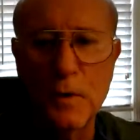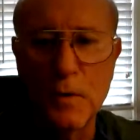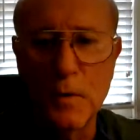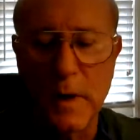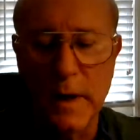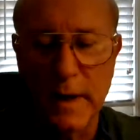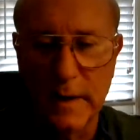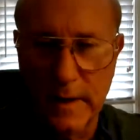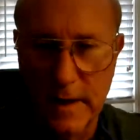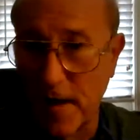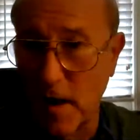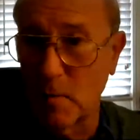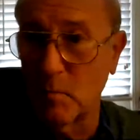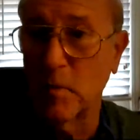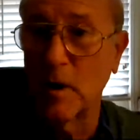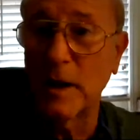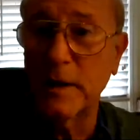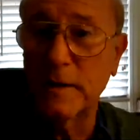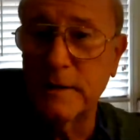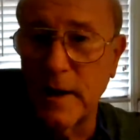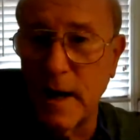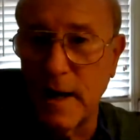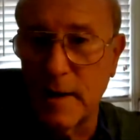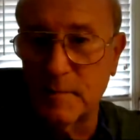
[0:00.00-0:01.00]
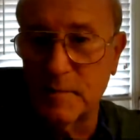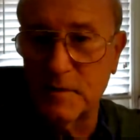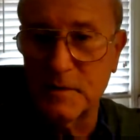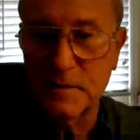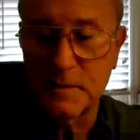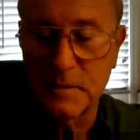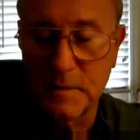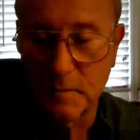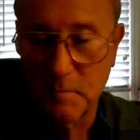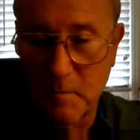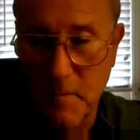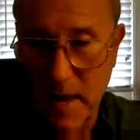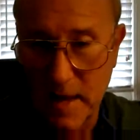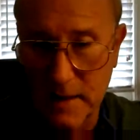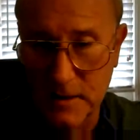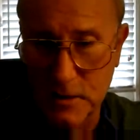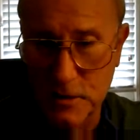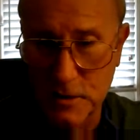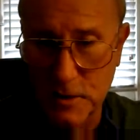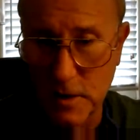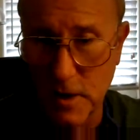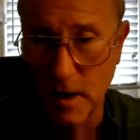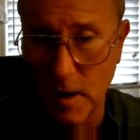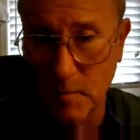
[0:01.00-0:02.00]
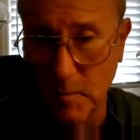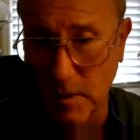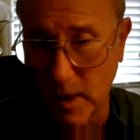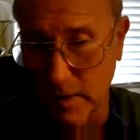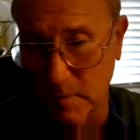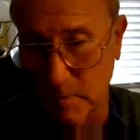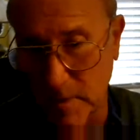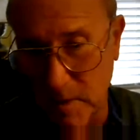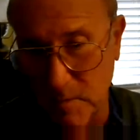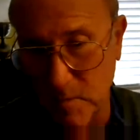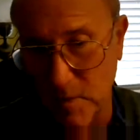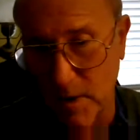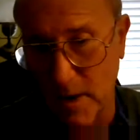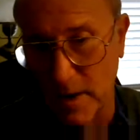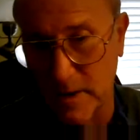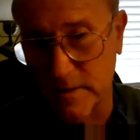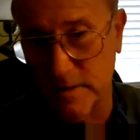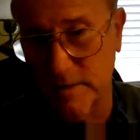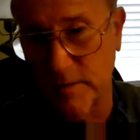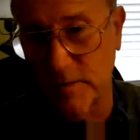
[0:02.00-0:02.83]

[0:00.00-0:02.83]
if our blood types matched up, like B positive